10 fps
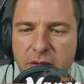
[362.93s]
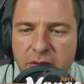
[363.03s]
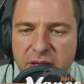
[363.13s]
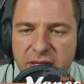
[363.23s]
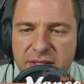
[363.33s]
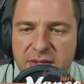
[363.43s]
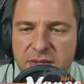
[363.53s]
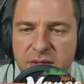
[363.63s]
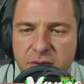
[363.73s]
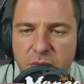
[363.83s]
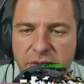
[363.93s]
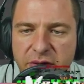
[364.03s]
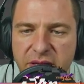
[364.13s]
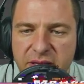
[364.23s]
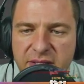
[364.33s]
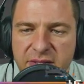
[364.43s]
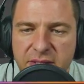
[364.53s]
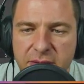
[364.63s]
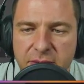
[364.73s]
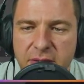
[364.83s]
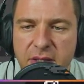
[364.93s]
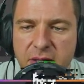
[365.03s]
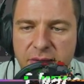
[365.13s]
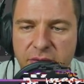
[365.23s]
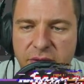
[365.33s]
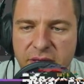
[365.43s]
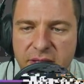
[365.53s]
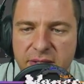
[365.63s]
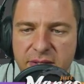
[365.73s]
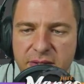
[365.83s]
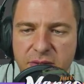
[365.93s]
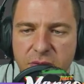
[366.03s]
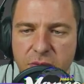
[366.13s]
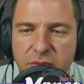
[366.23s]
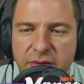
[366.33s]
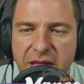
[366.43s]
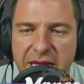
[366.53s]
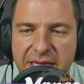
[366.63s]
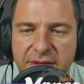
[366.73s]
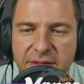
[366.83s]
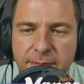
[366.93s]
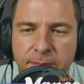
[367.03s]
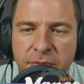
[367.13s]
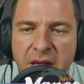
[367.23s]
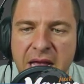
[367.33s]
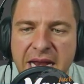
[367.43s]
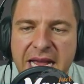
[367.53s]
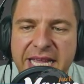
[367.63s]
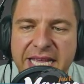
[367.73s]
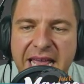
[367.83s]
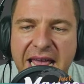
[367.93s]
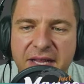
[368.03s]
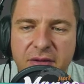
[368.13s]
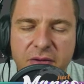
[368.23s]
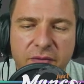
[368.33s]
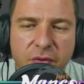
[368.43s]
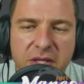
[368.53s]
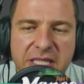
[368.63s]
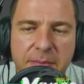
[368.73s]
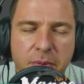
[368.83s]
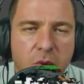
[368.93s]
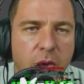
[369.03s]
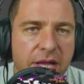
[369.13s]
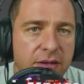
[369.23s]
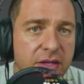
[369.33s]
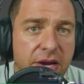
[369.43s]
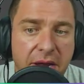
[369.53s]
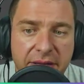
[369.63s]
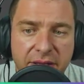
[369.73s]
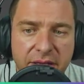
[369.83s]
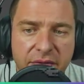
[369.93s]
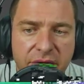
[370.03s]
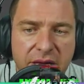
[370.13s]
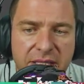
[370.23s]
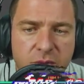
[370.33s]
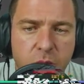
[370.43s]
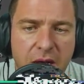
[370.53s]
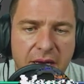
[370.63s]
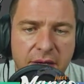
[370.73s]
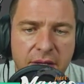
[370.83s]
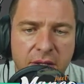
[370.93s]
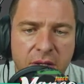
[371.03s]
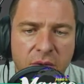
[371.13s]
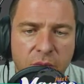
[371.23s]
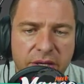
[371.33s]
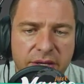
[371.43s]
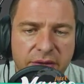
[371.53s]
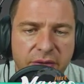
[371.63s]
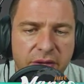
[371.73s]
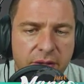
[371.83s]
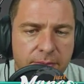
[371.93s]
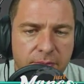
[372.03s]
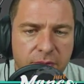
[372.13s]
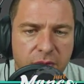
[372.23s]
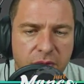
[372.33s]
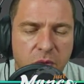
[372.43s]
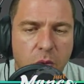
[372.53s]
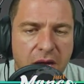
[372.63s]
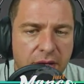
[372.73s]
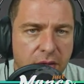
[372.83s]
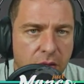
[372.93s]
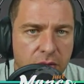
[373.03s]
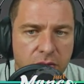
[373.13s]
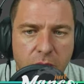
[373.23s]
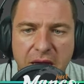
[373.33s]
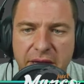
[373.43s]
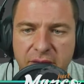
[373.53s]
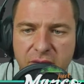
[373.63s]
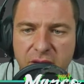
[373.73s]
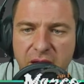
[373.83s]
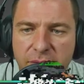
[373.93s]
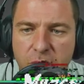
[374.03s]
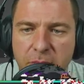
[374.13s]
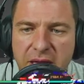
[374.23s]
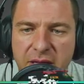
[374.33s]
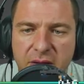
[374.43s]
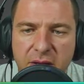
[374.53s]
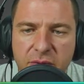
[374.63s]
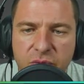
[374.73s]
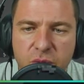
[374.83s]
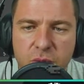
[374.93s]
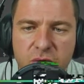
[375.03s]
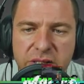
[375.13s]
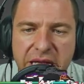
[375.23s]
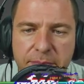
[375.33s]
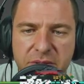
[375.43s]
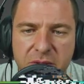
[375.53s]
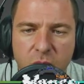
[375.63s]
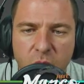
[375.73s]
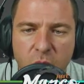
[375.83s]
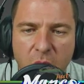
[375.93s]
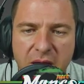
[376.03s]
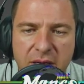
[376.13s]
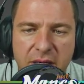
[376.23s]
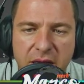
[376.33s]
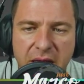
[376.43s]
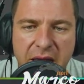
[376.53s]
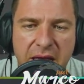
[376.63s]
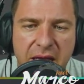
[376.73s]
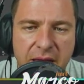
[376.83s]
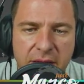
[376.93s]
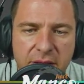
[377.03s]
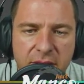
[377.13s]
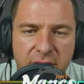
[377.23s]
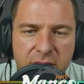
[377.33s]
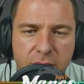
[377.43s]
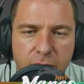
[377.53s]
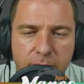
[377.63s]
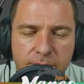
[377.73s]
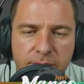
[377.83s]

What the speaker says: these with these, these with that, and I can't, for example, weld directly this one with the one on the right. I have to make it in two steps, 1 and 2.